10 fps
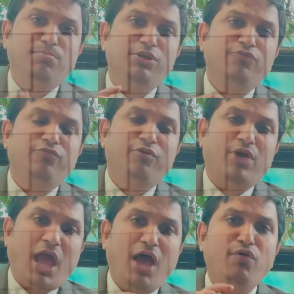if you
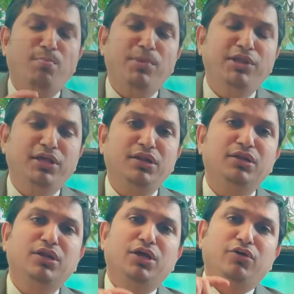have a meter
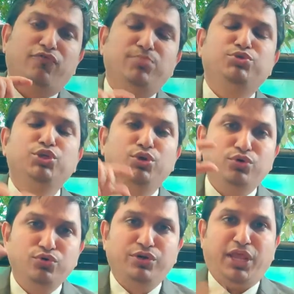from 0 to
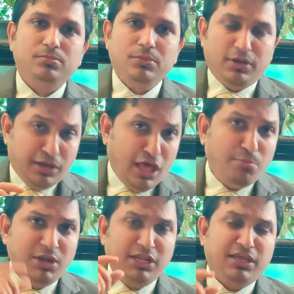10,
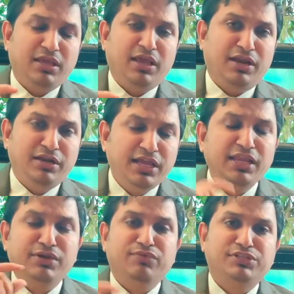normally a retail
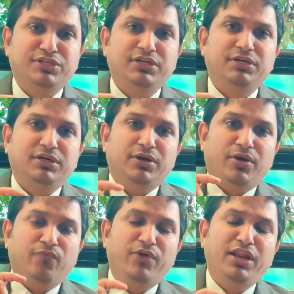investor,
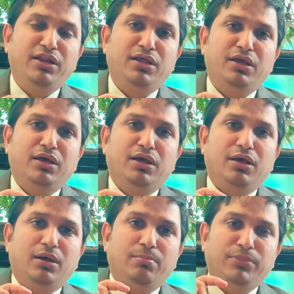when
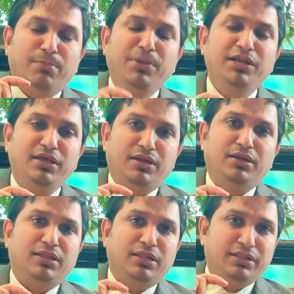the meter,
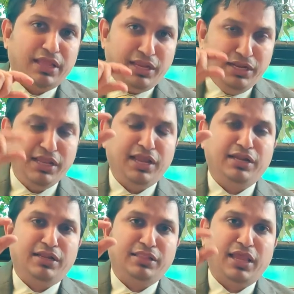the indicator,
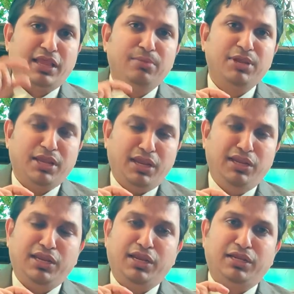the economic
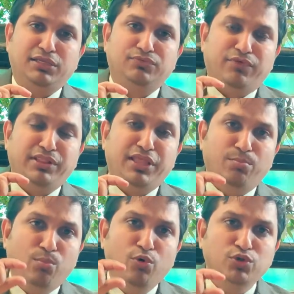indicators, when they
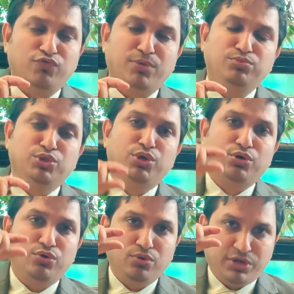moves from 0
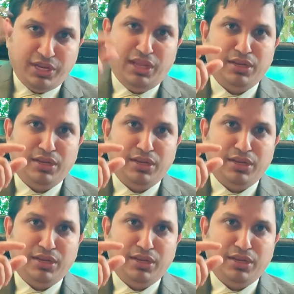to 10,